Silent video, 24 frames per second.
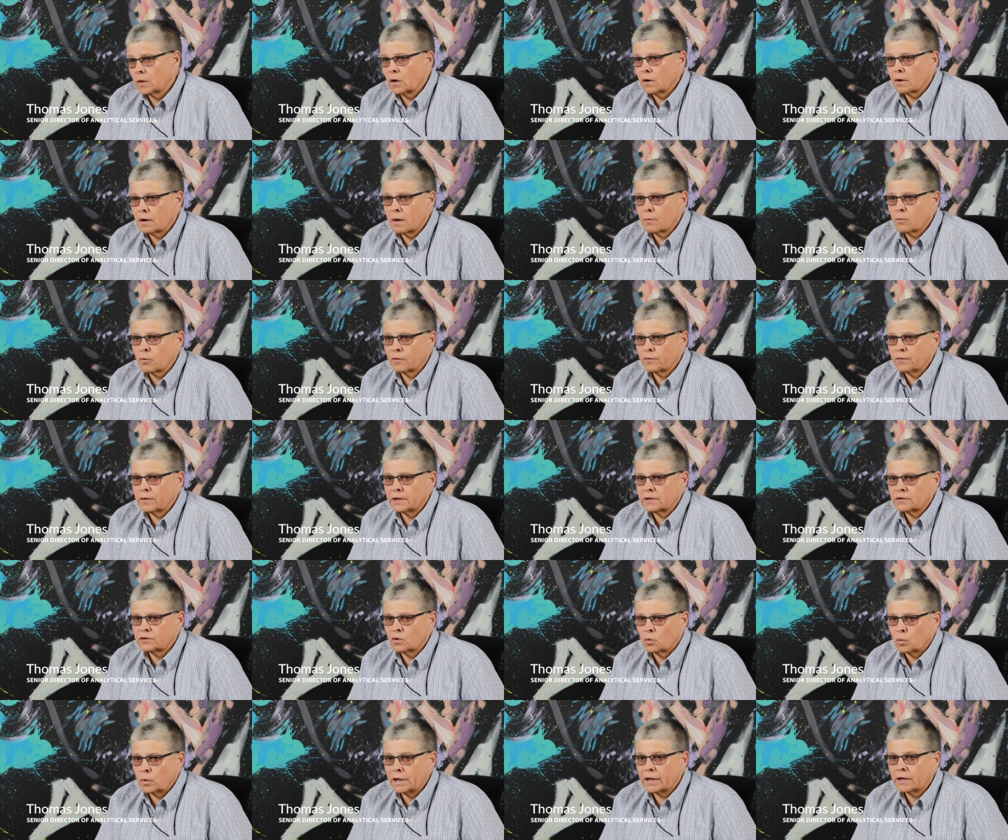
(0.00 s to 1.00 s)
there are a number of
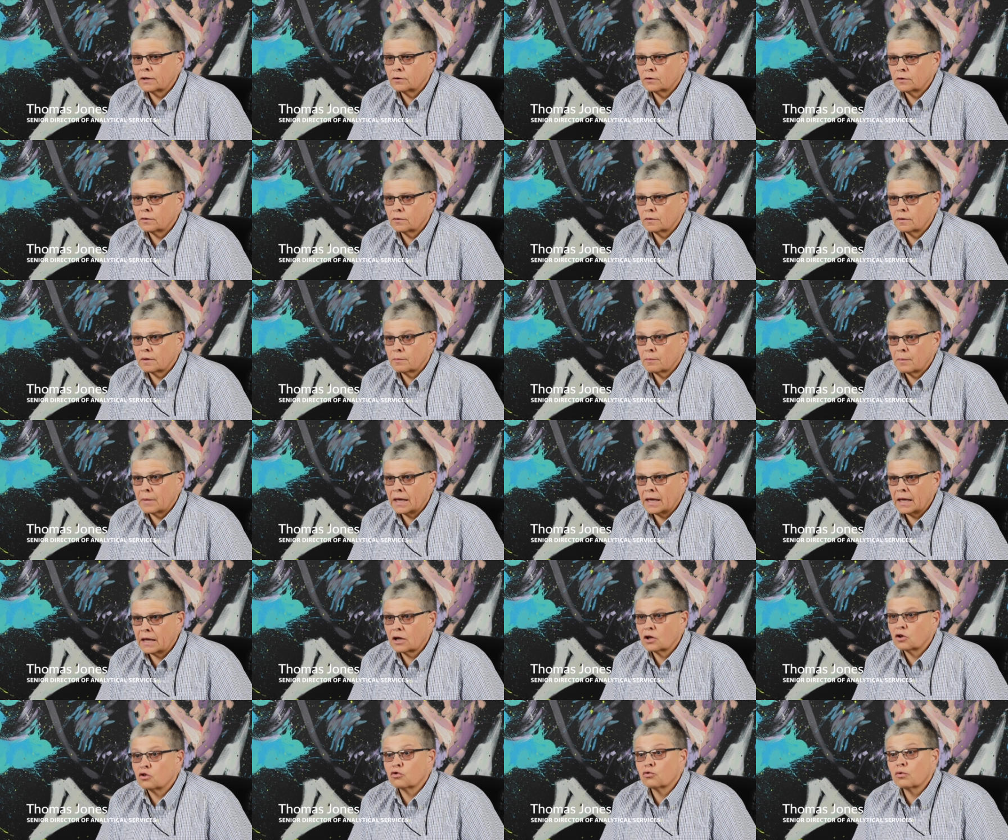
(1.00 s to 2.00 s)
things that we can do that
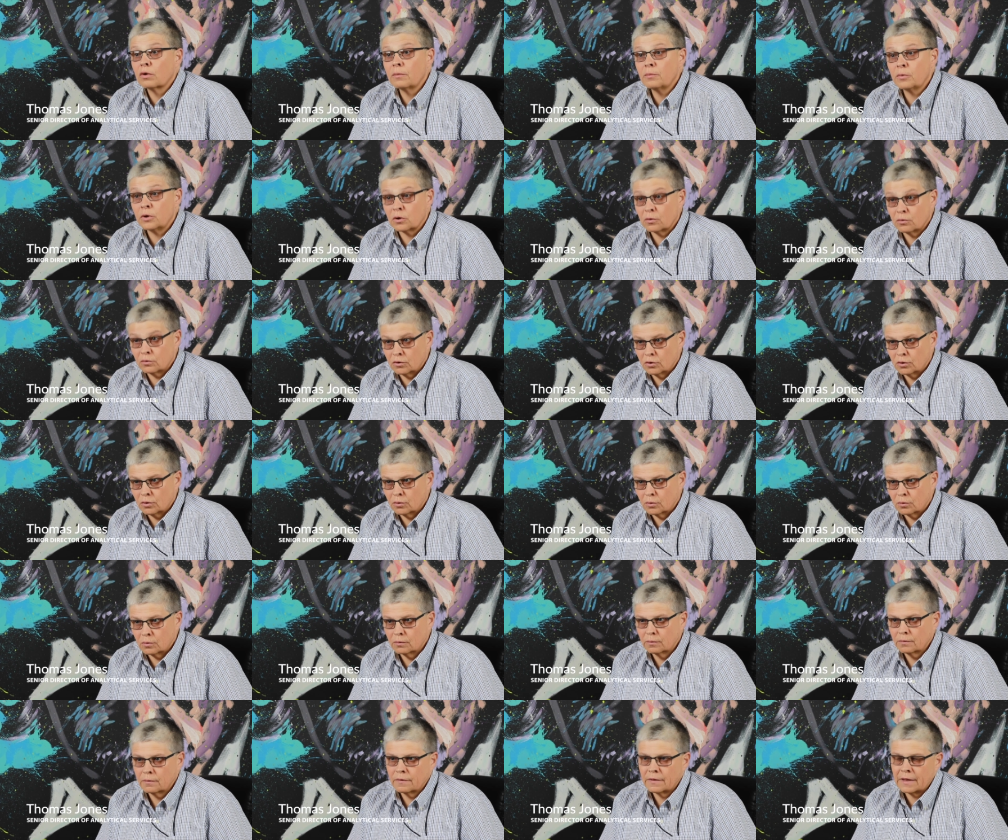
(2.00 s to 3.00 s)
may contribute
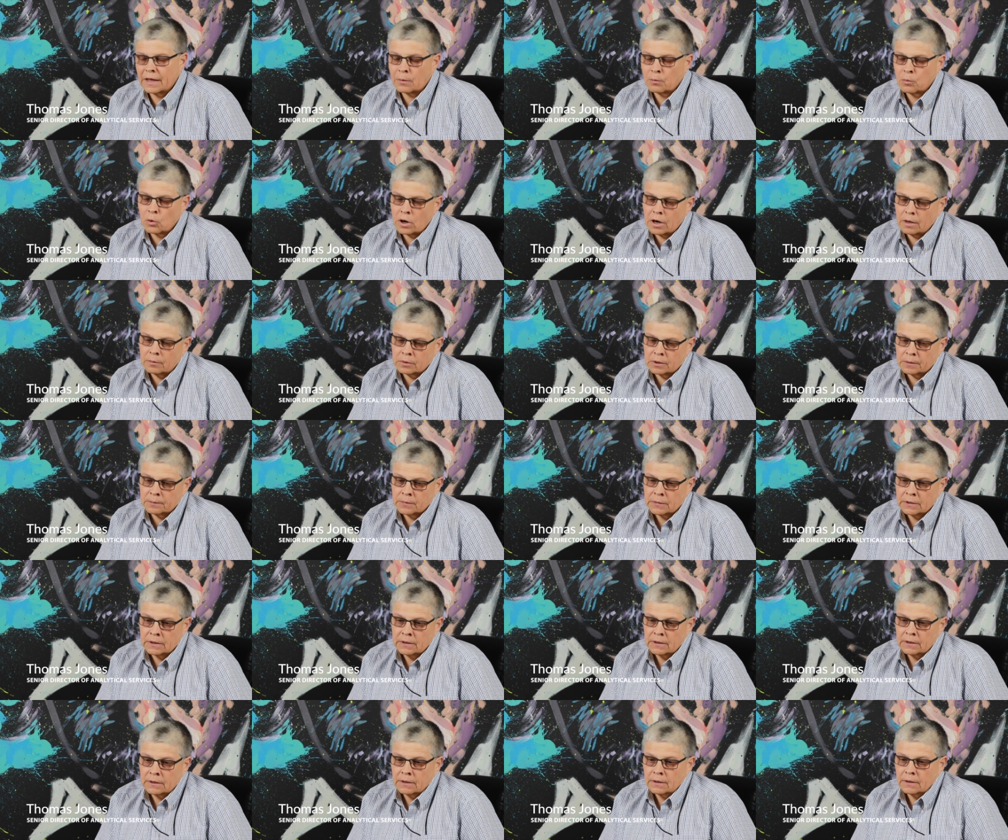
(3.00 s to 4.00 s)
to that problem.